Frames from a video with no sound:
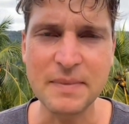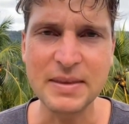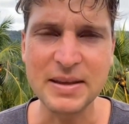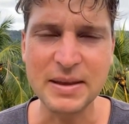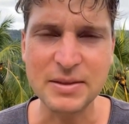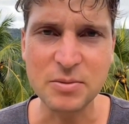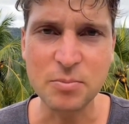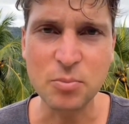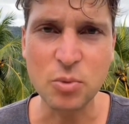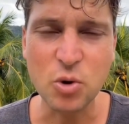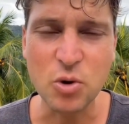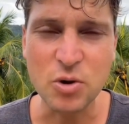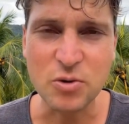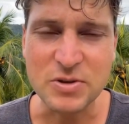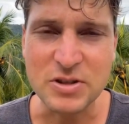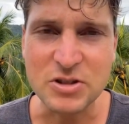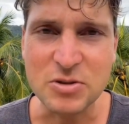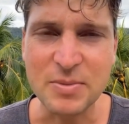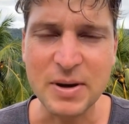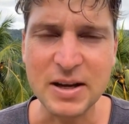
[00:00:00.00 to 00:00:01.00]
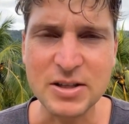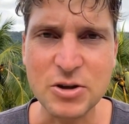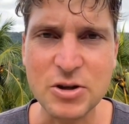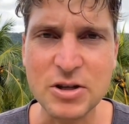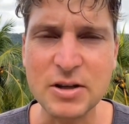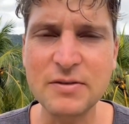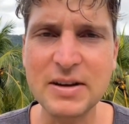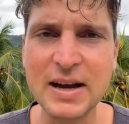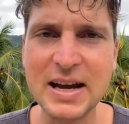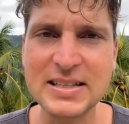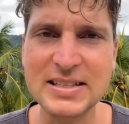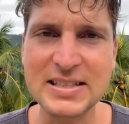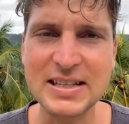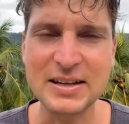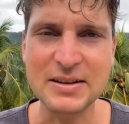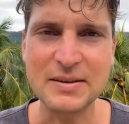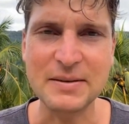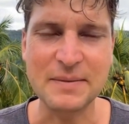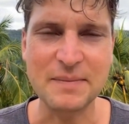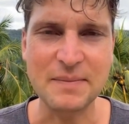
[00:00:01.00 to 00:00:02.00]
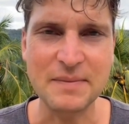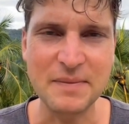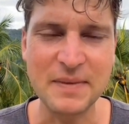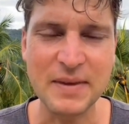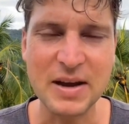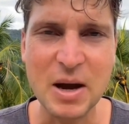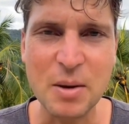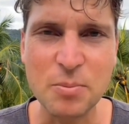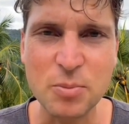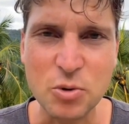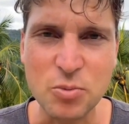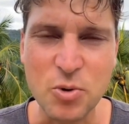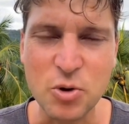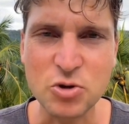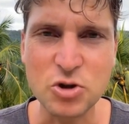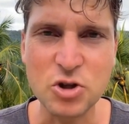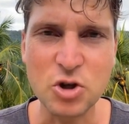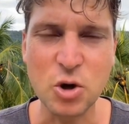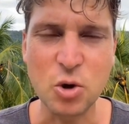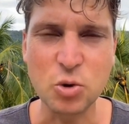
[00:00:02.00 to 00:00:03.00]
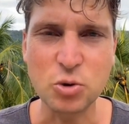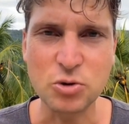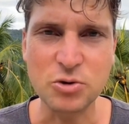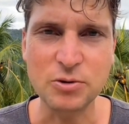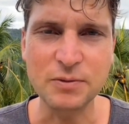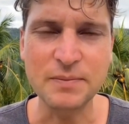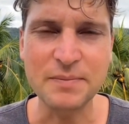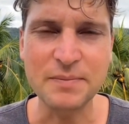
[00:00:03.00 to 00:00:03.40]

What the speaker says: It's more of a speculative asset comparable to gold.